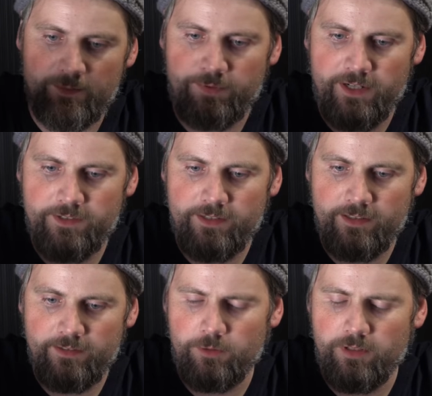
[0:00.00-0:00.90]
a
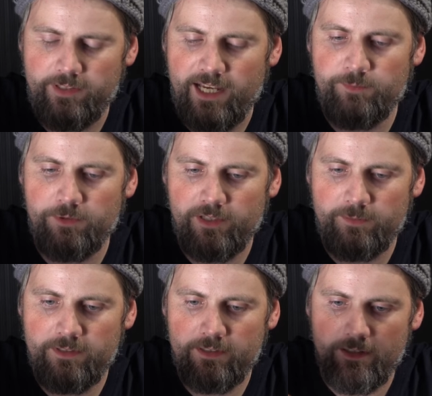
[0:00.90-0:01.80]
President, no, the Admiral I
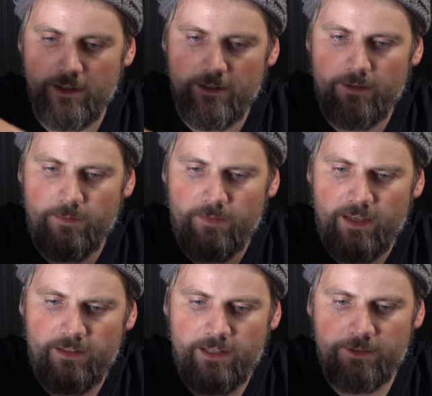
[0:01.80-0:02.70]
mean.
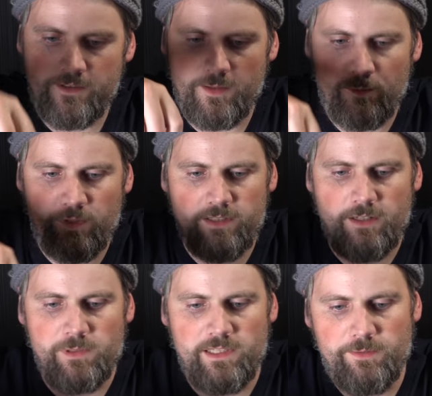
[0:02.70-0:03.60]
And here's someone
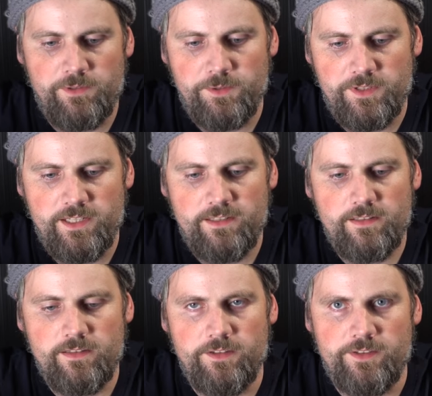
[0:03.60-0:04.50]
I will never use
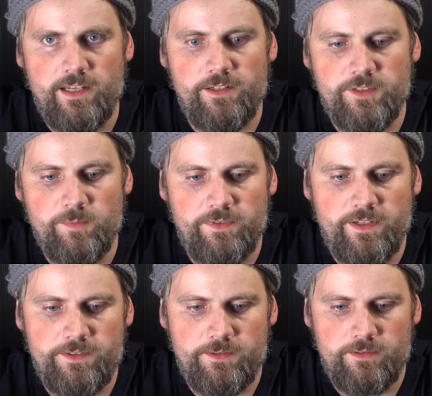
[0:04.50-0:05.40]
again, the Cylon
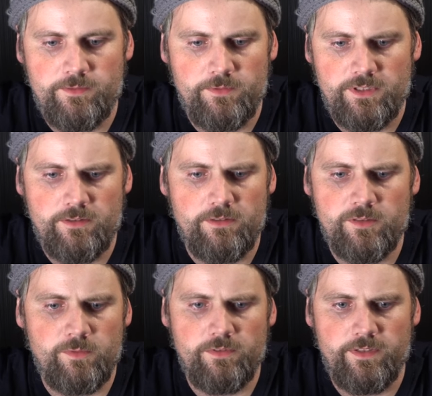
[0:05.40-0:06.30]
Sympathizer. What a
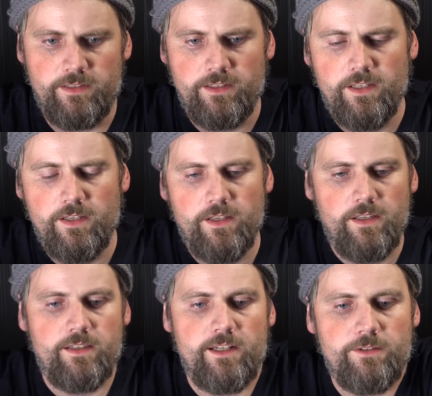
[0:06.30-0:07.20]
horrible thing.
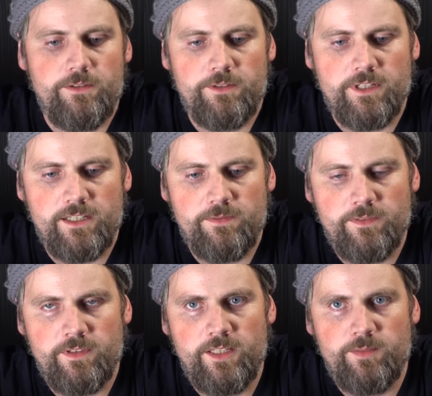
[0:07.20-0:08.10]
And here you have
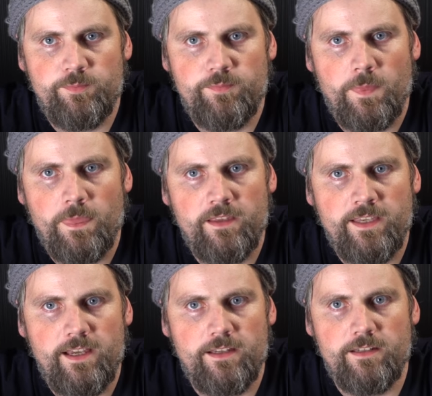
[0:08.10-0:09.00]
the,
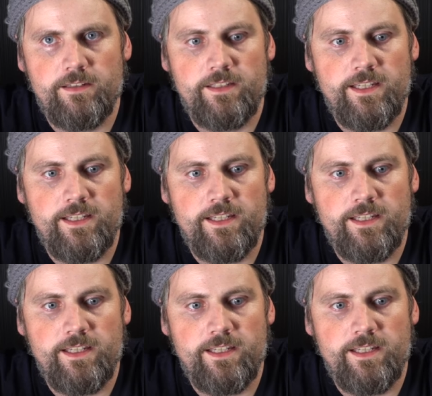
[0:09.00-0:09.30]
ca uh, the